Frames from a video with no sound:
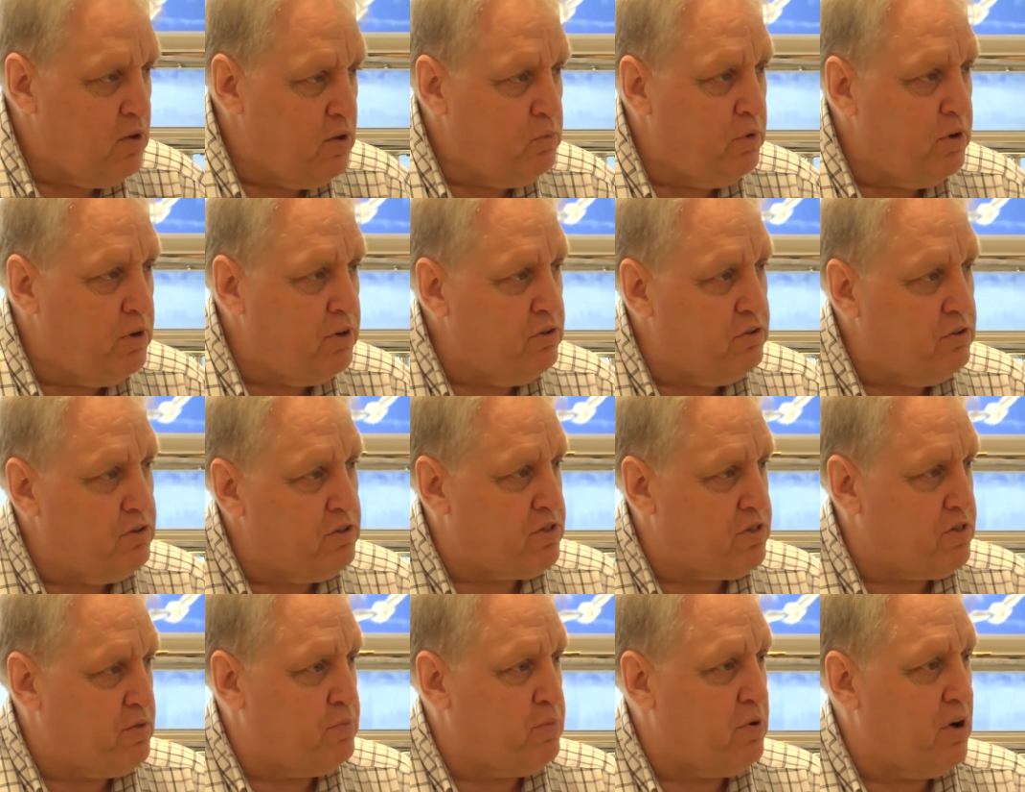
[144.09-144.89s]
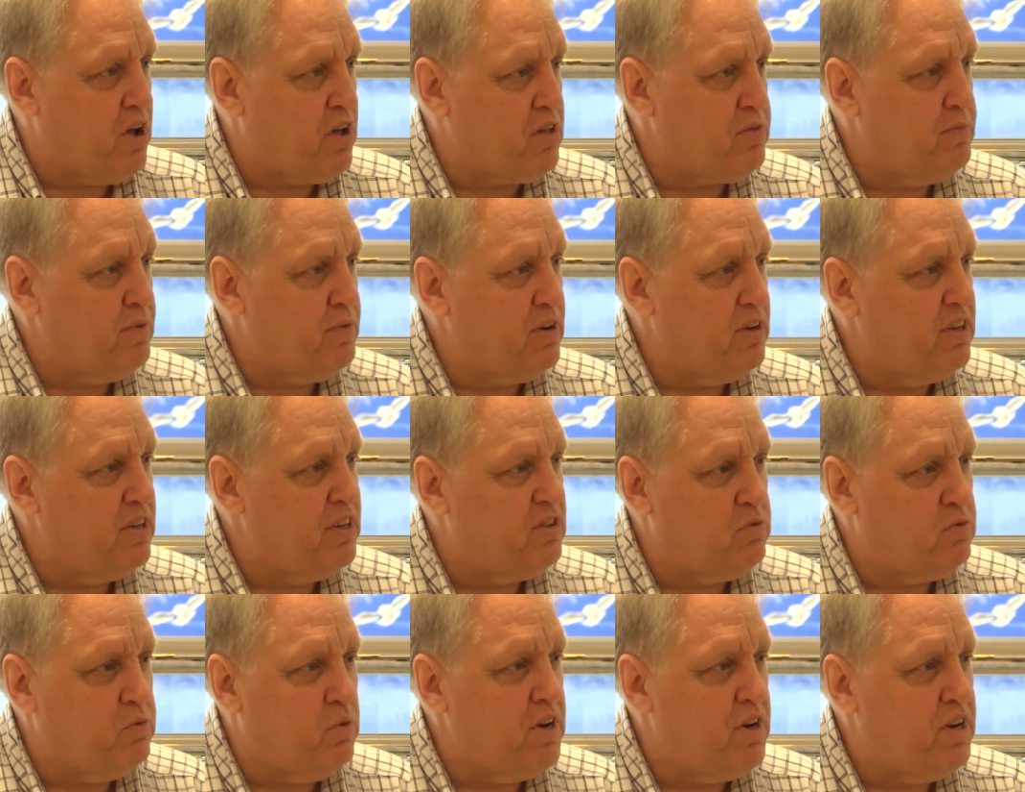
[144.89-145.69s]
We do this approximately
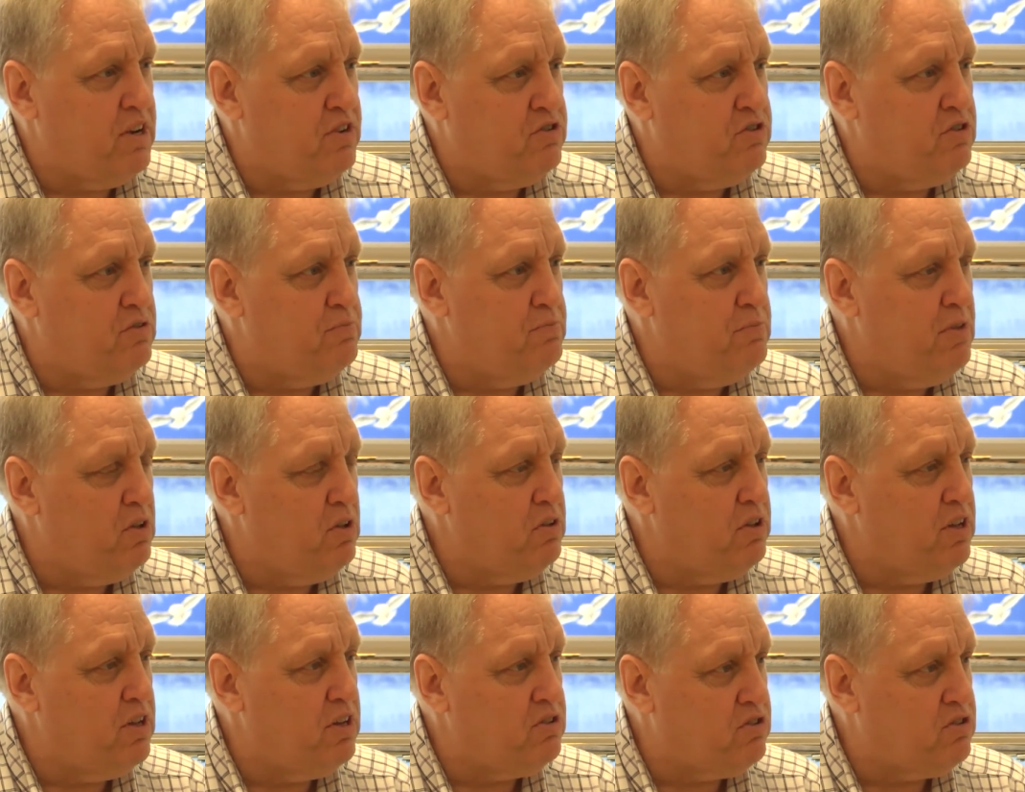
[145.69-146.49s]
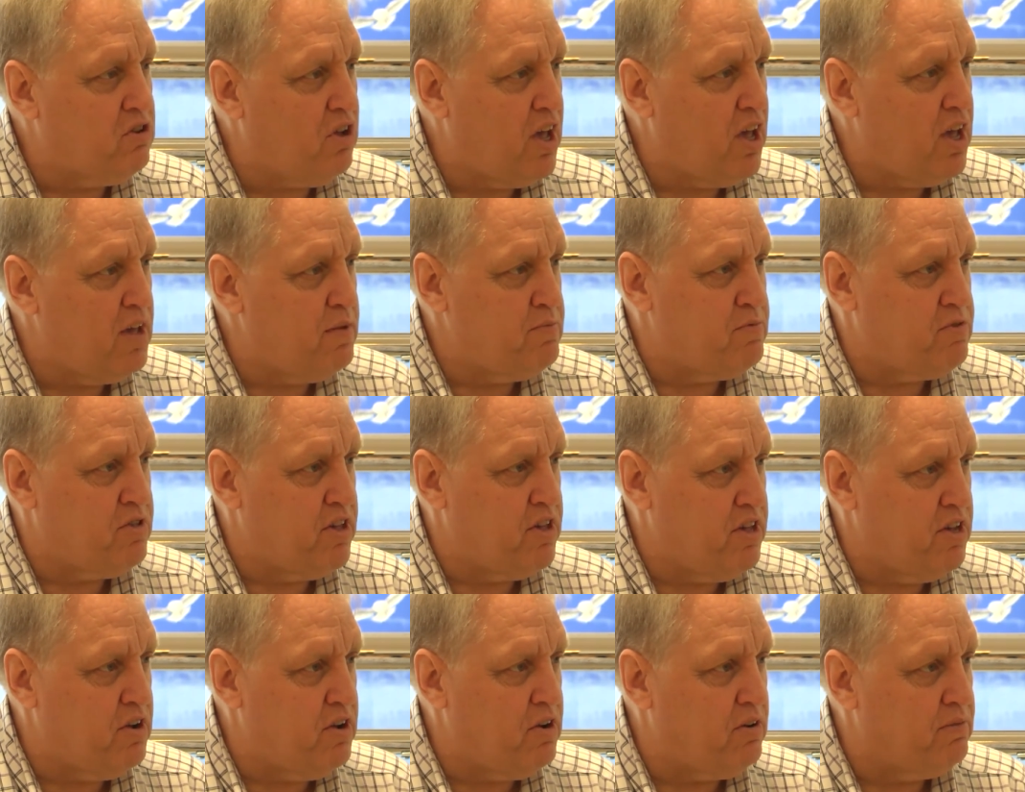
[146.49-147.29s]
22 million times a
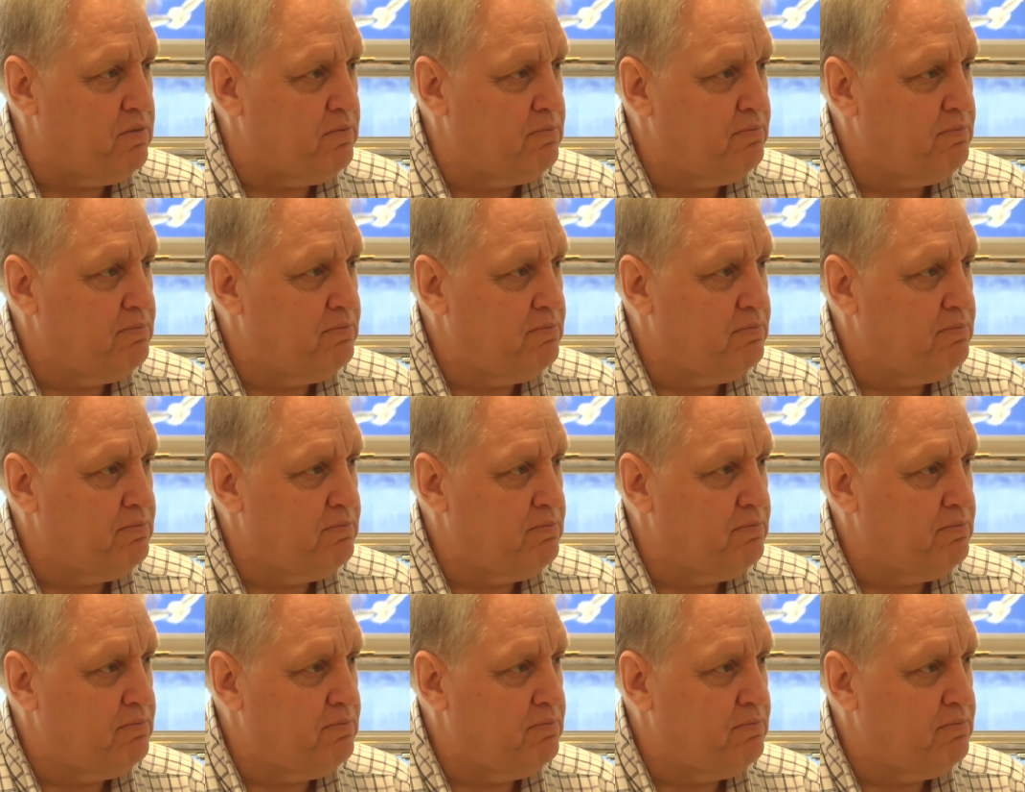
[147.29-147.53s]
year.